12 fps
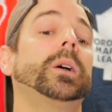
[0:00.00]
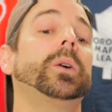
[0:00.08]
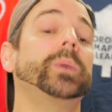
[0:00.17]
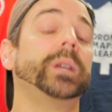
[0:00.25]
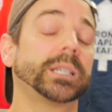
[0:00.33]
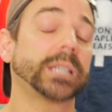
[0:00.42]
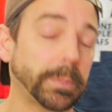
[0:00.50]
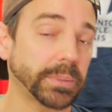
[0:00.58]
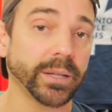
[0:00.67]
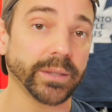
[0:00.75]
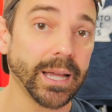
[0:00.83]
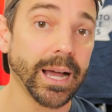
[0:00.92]
When he steps
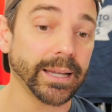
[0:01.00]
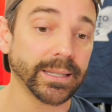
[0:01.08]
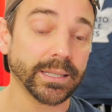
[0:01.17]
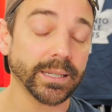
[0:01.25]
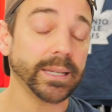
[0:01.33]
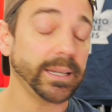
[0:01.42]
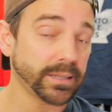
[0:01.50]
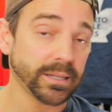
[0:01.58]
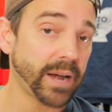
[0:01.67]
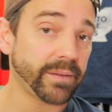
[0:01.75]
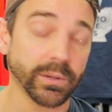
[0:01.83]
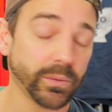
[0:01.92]
on the ice, he's
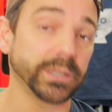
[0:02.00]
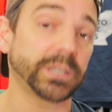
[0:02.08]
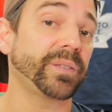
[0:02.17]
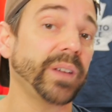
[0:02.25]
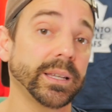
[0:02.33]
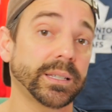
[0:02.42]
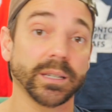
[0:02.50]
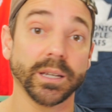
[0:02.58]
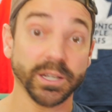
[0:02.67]
in everyone's face.